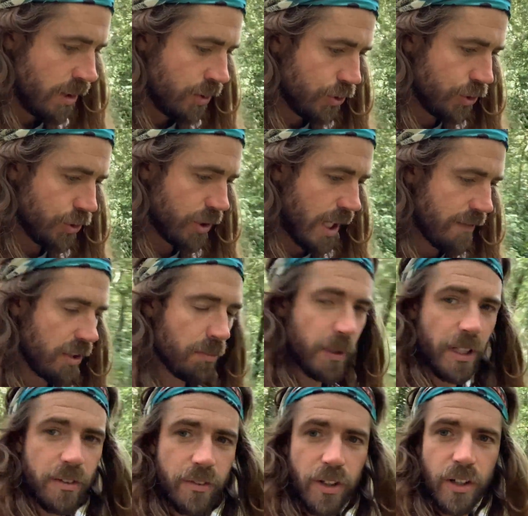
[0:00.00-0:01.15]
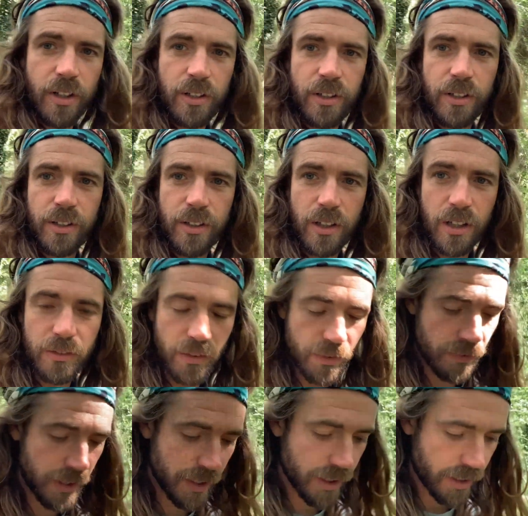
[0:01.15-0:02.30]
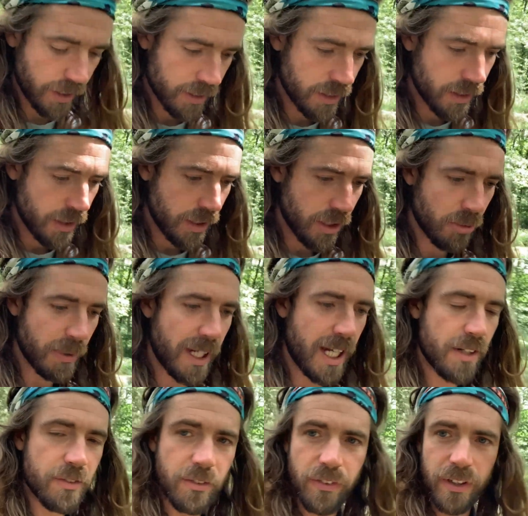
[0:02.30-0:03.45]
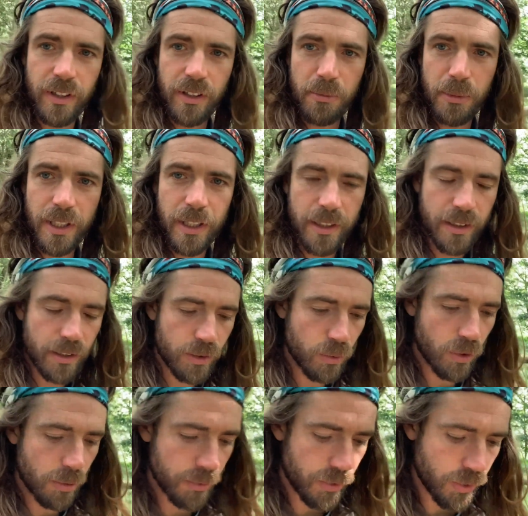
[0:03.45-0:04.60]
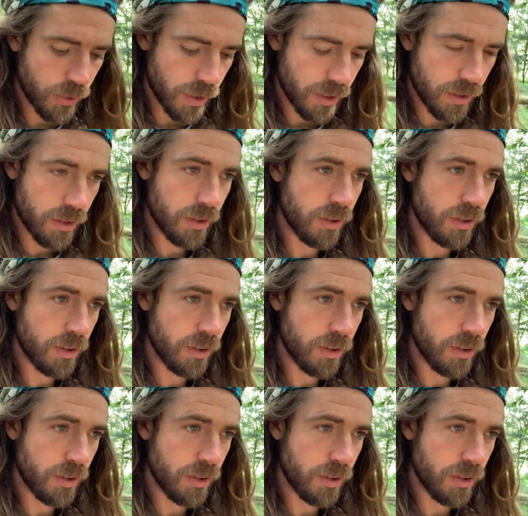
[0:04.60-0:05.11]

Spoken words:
Just having a bit of a think about everything at the minute, what I'm doing.